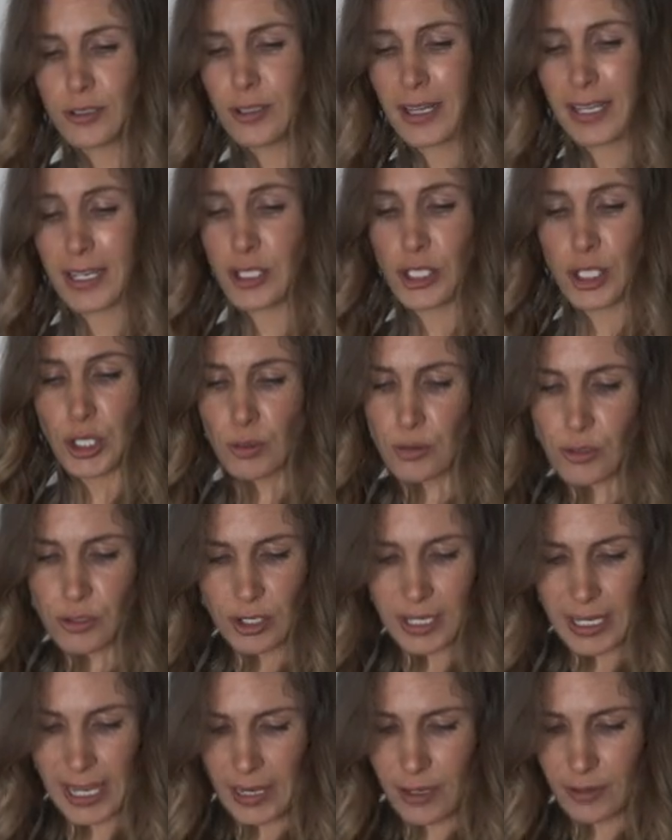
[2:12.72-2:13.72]
or like a
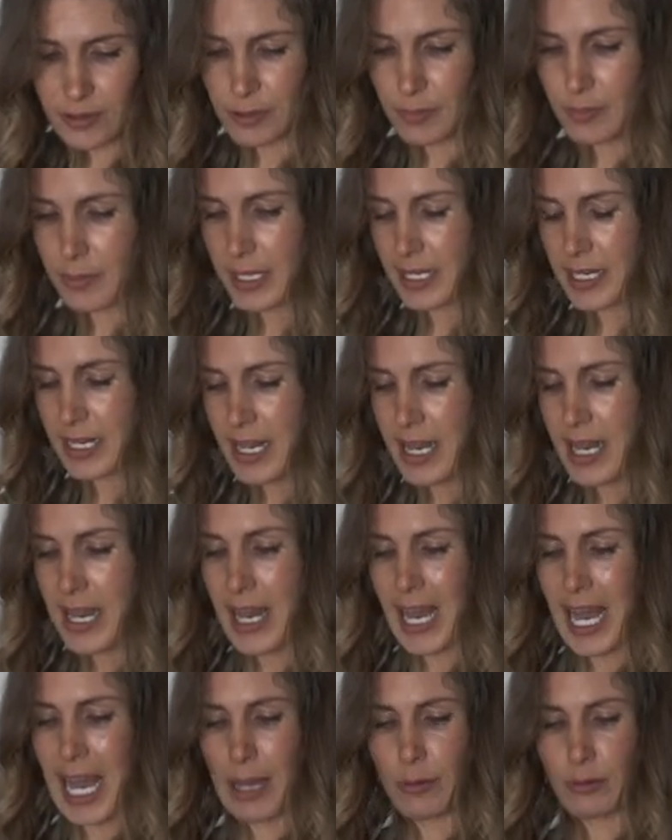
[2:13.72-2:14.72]
200K or something,
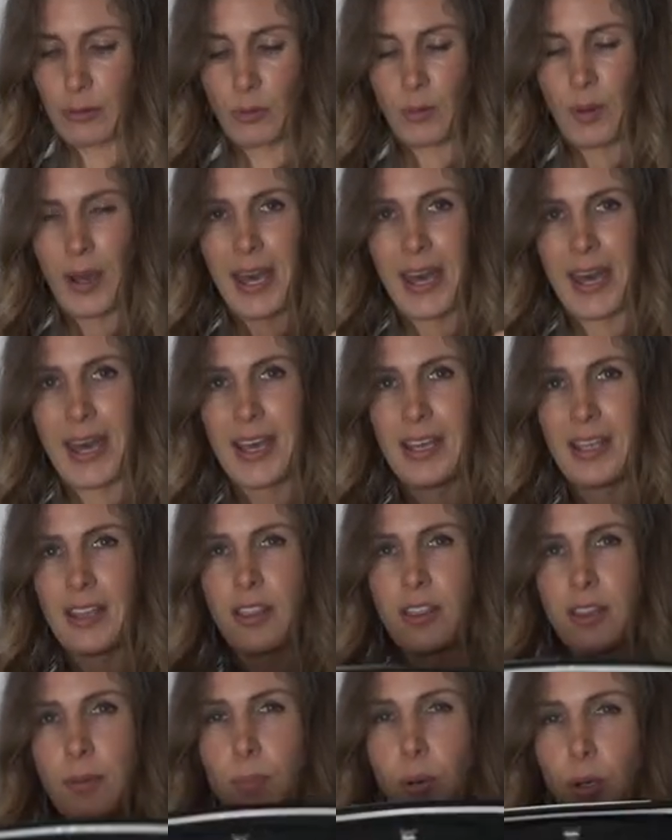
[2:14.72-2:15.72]
I will wear
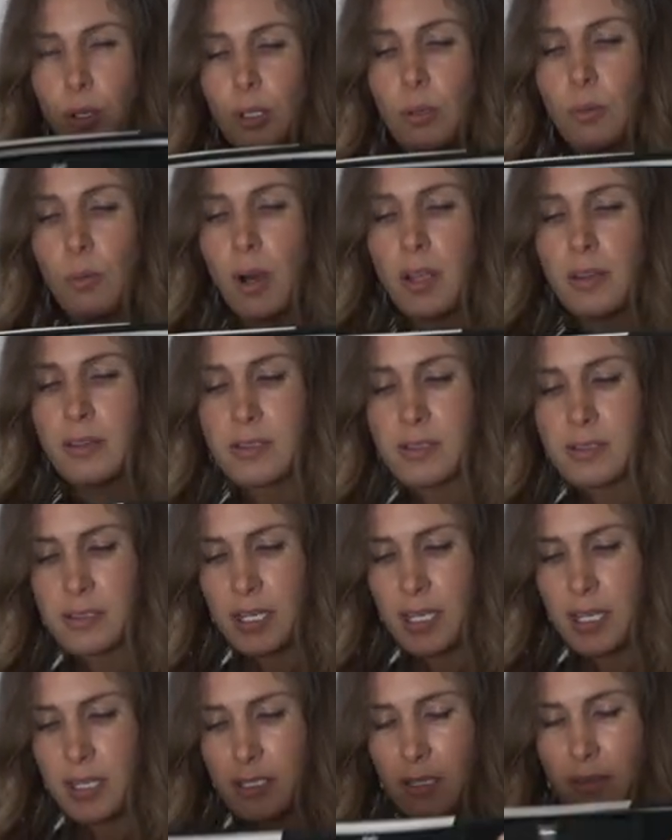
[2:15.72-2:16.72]
the pull-up ones.
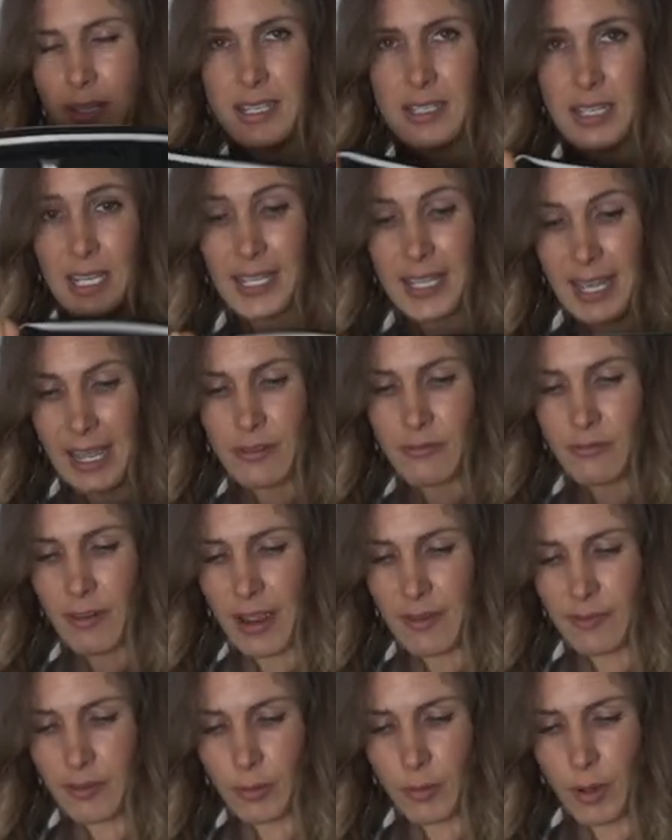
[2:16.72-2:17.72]
So these are again
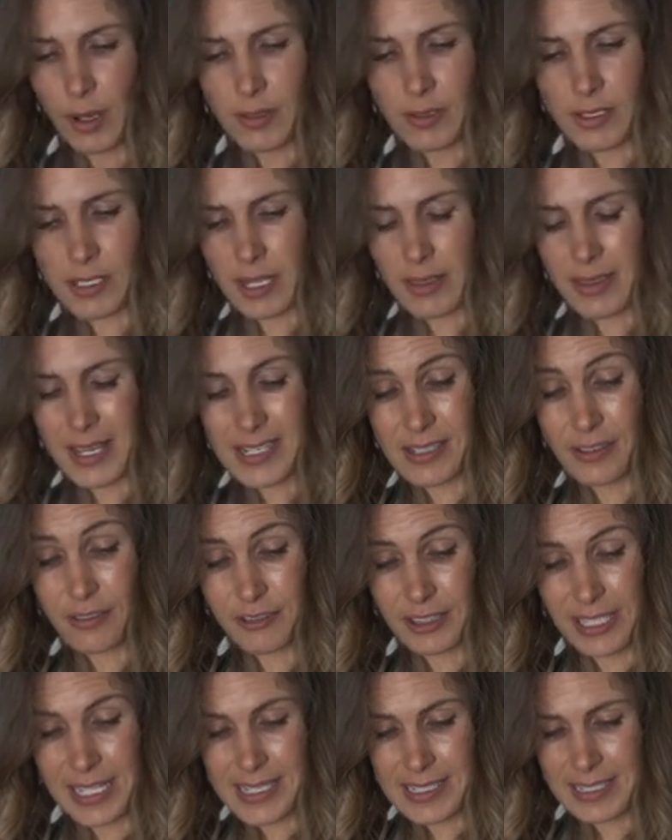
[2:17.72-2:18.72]
Rapha ones, and these are
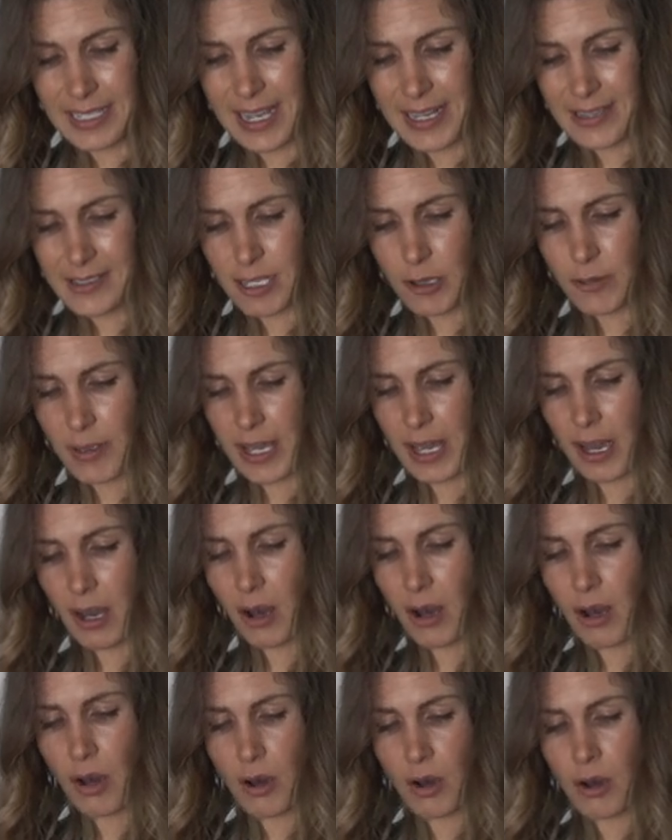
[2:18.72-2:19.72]
fleece lined, so they
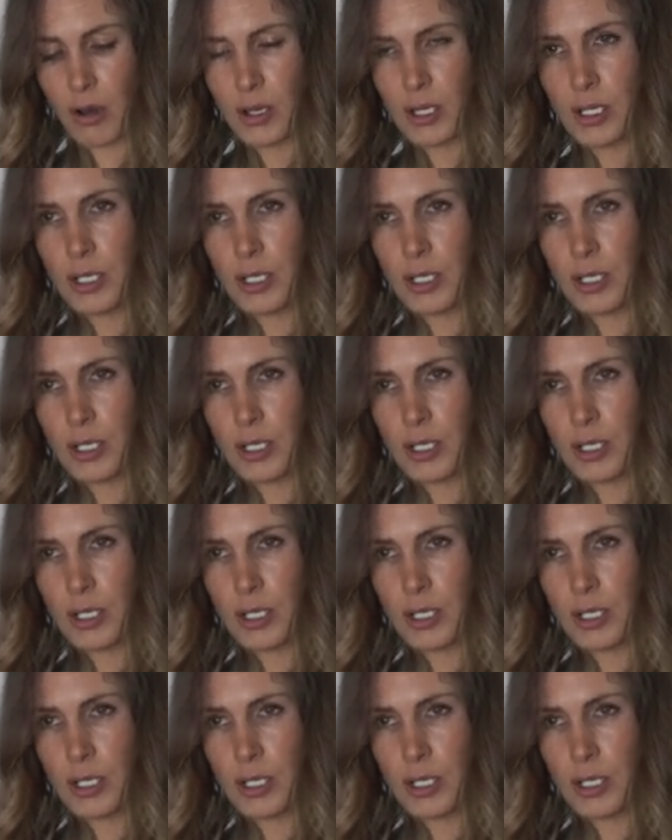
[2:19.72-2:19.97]
are